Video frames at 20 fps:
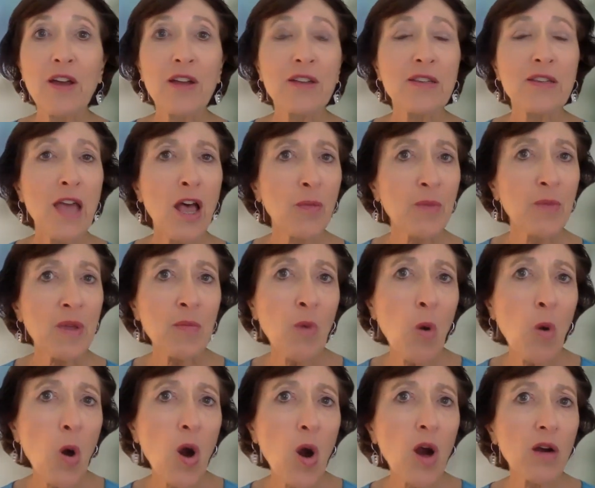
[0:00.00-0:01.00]
tell me
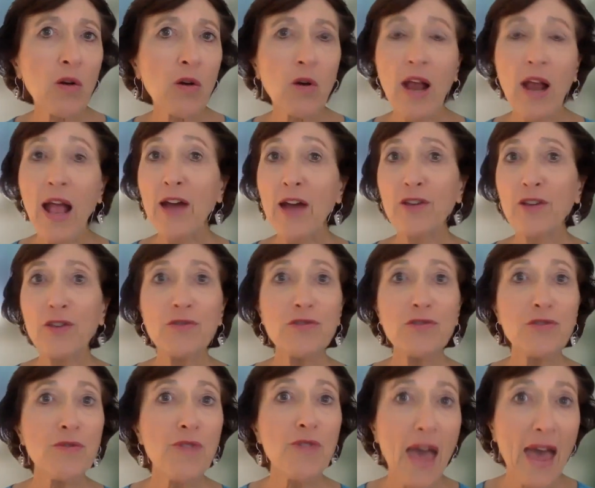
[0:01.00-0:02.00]
more or how do you
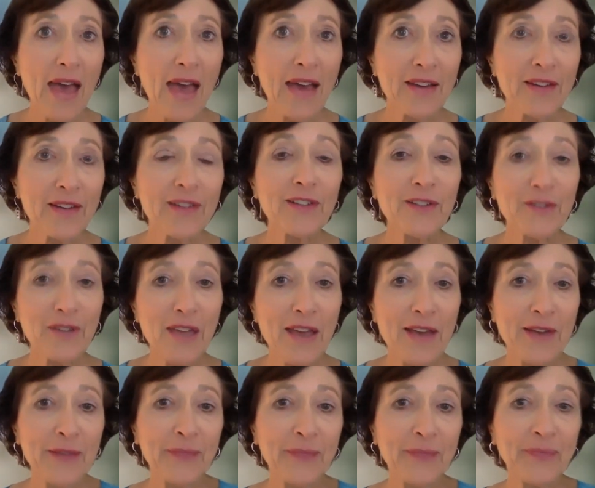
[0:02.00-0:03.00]
do that
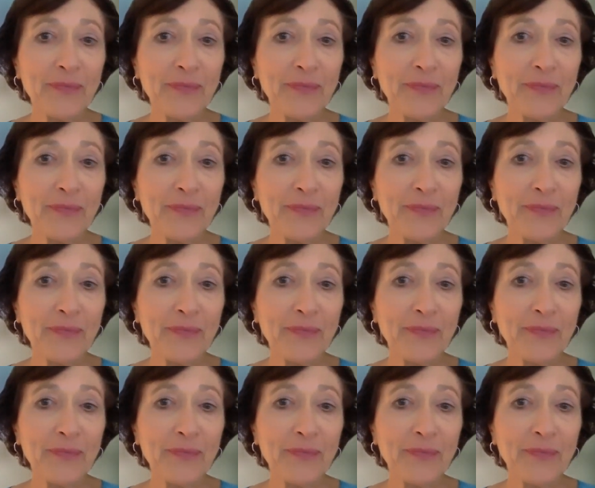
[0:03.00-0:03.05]
okay